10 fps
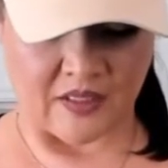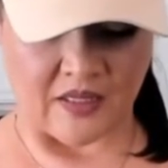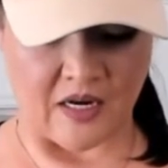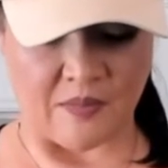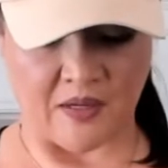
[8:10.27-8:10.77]

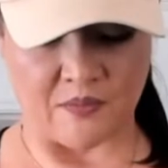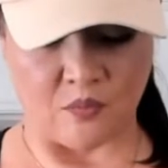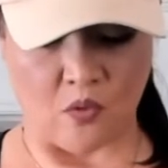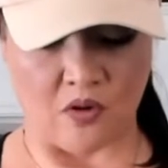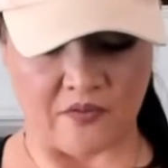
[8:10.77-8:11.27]
Then it becomes
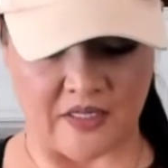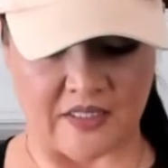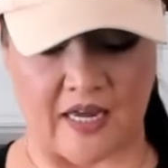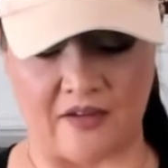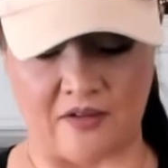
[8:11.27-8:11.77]
more of an
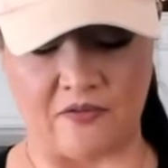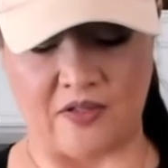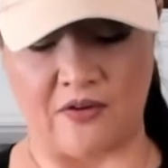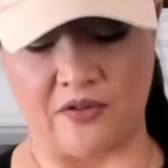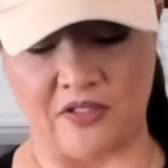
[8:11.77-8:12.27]
Italian
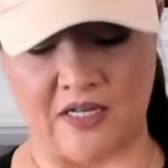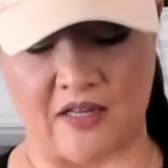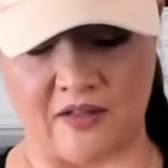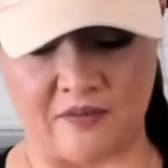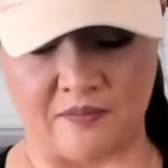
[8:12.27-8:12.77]
flavored
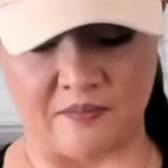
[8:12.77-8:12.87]
salad.